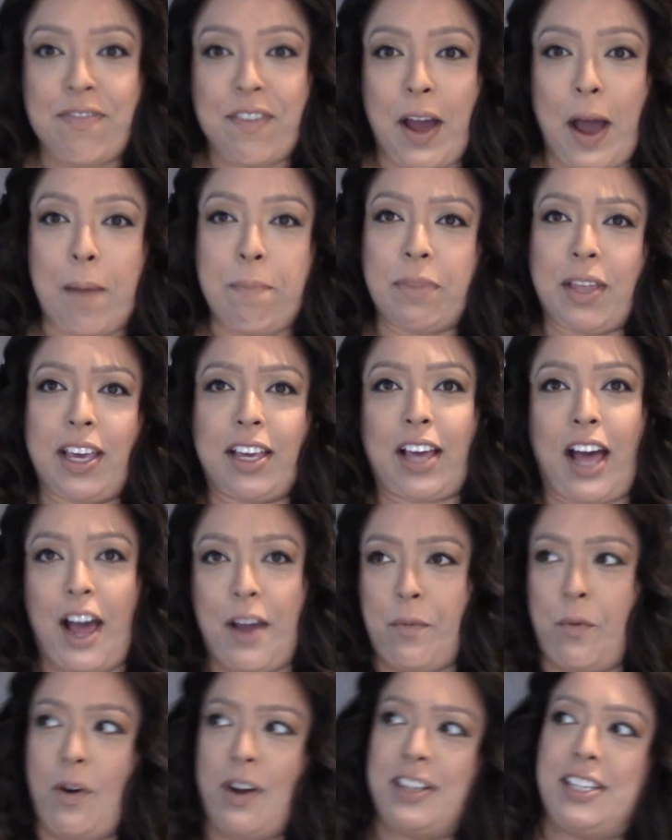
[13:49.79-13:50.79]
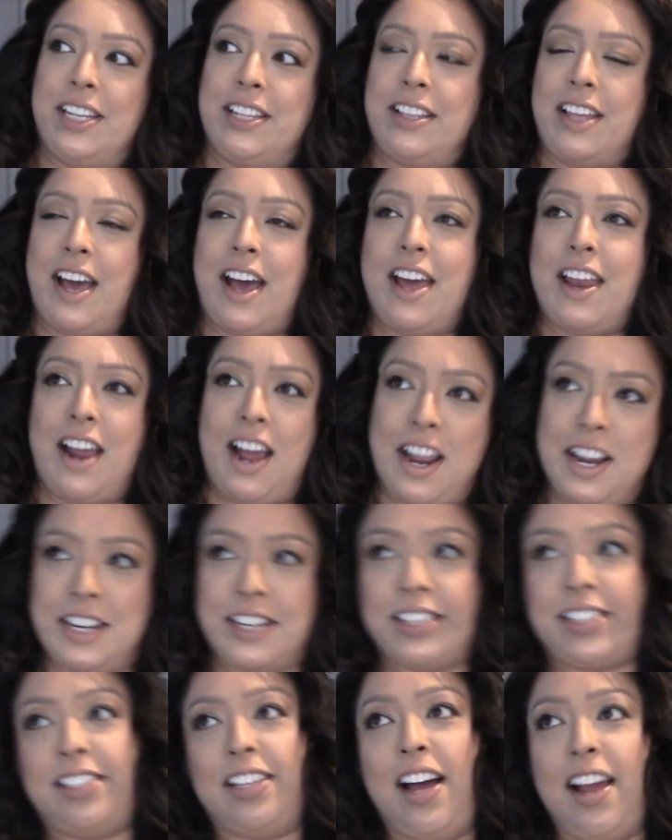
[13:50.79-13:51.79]
I'm like, I wanted that. I
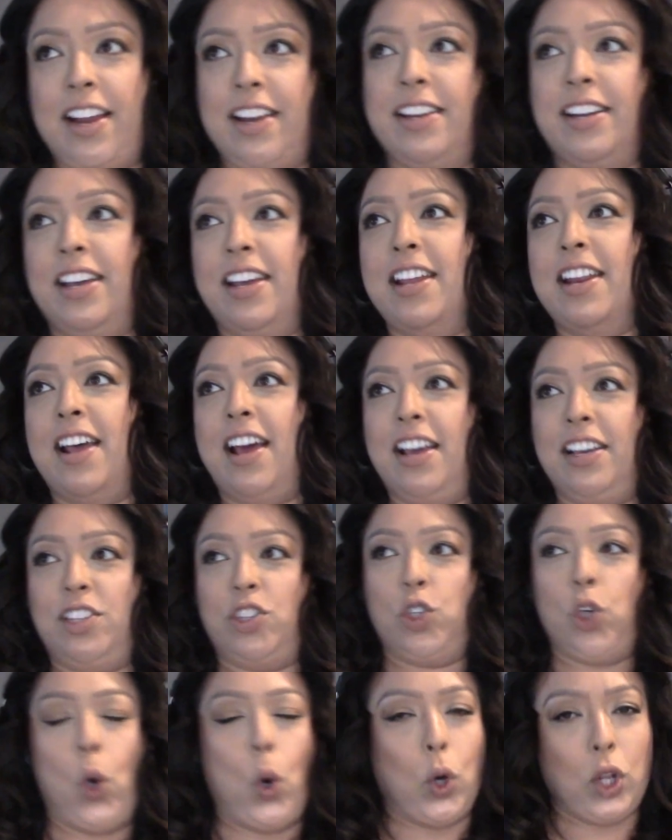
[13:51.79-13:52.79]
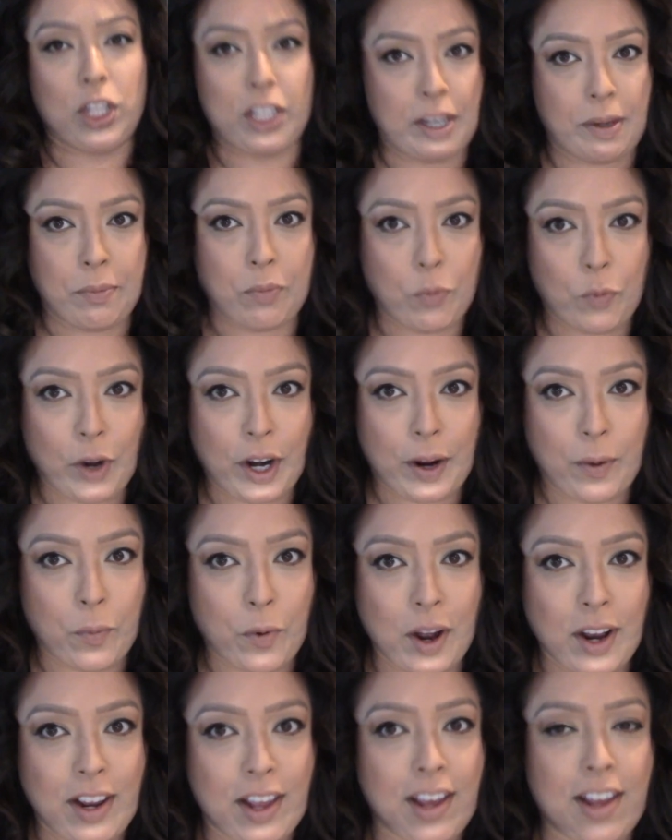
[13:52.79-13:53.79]
designed it. I told him what I
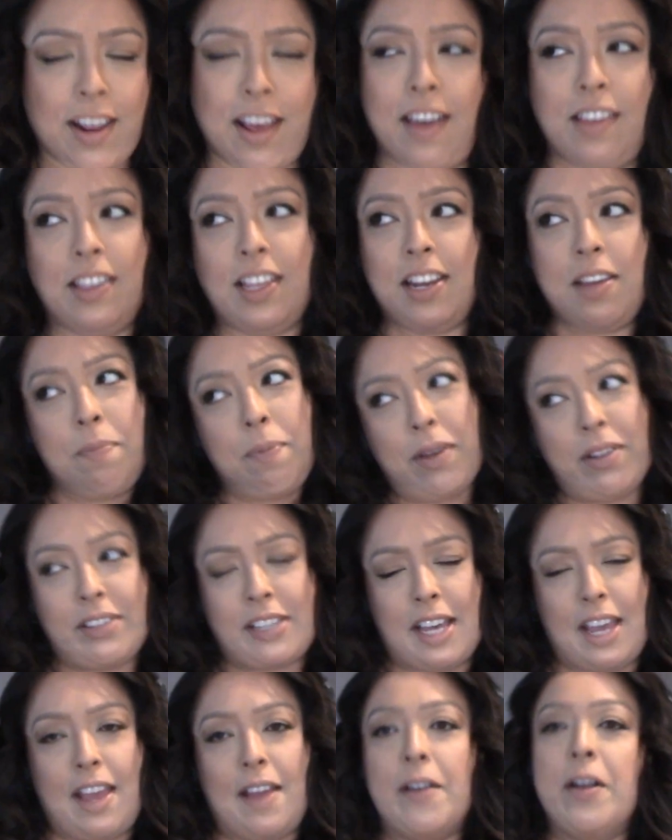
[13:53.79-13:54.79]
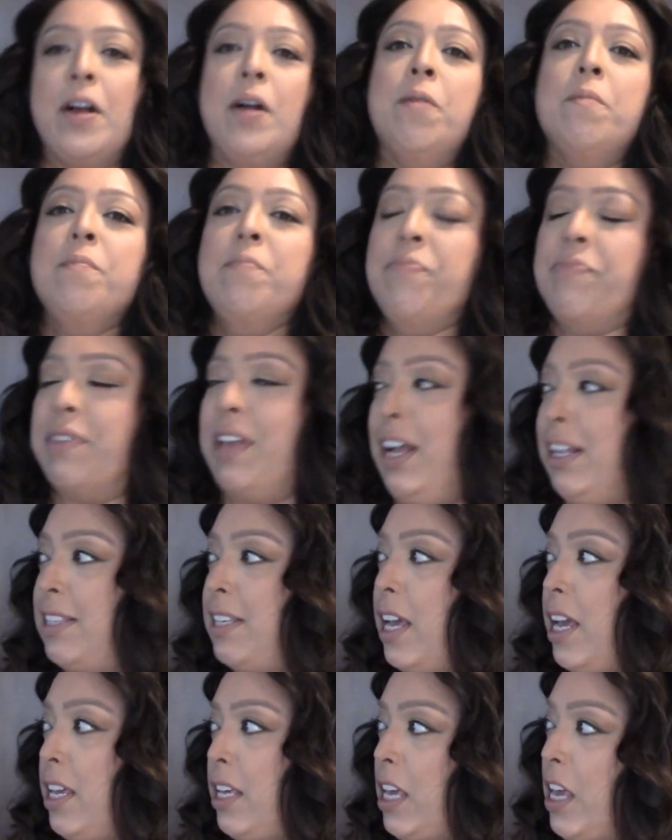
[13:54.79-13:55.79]
wanted and then he built it. It's
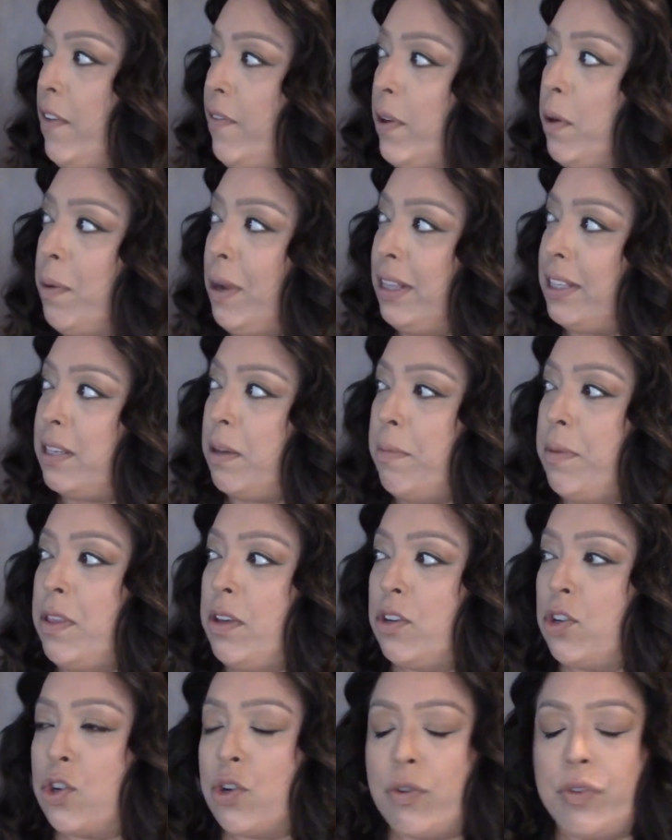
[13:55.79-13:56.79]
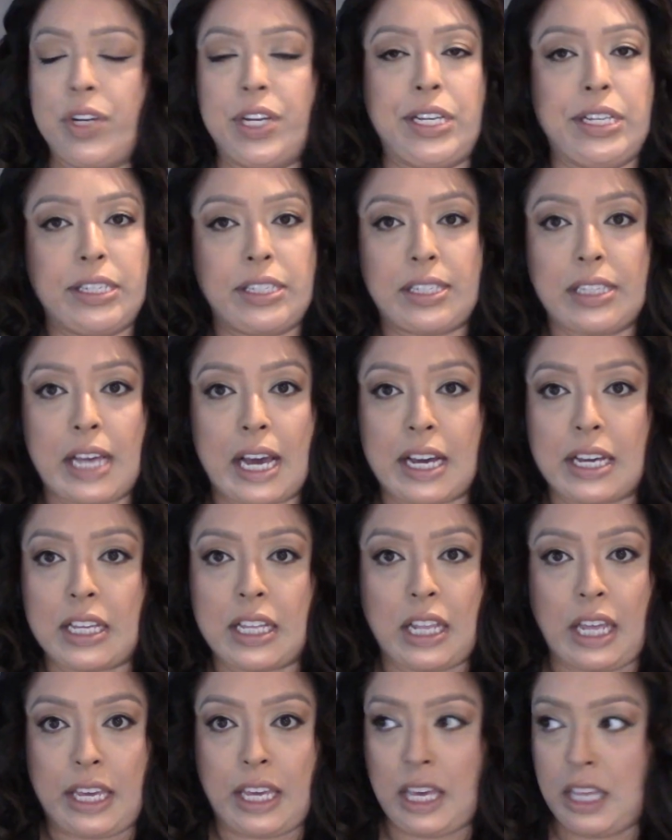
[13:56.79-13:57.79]
like, even with some of the trees that
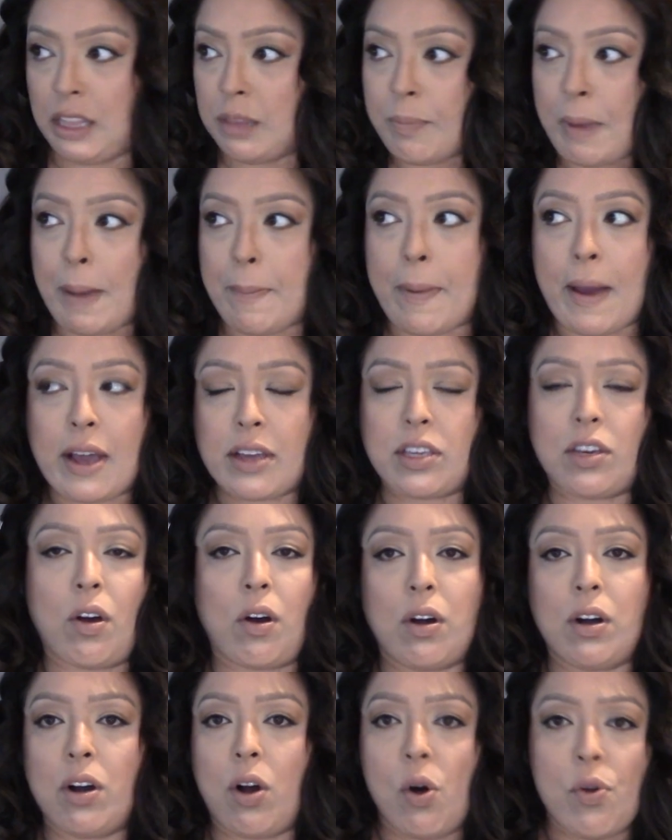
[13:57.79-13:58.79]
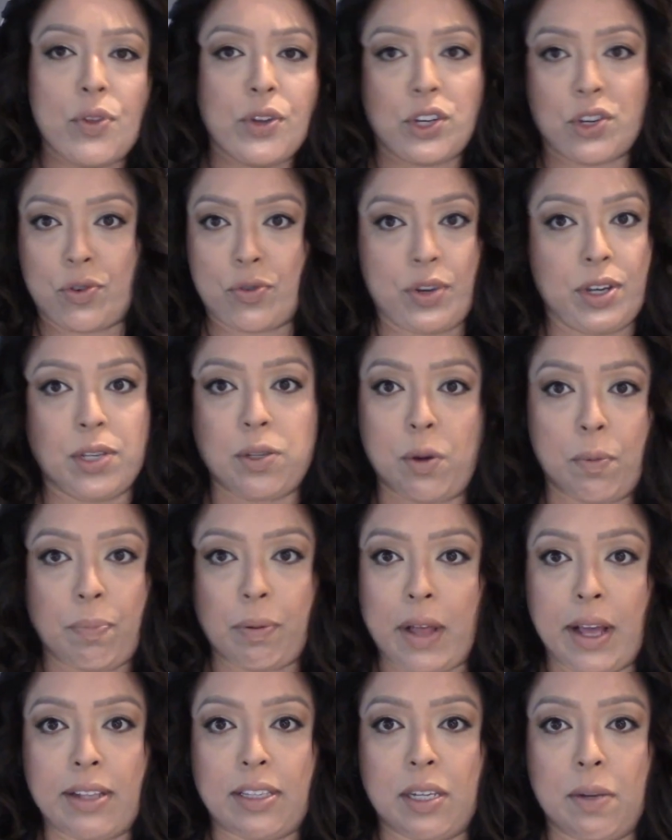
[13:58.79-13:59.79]
like in my backyard, all the trees are
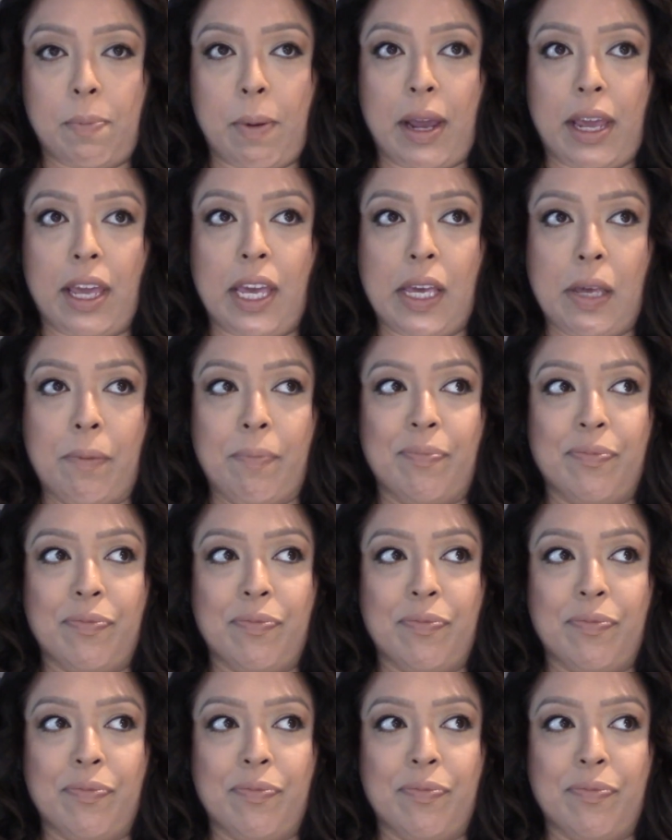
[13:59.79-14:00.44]
planted by him.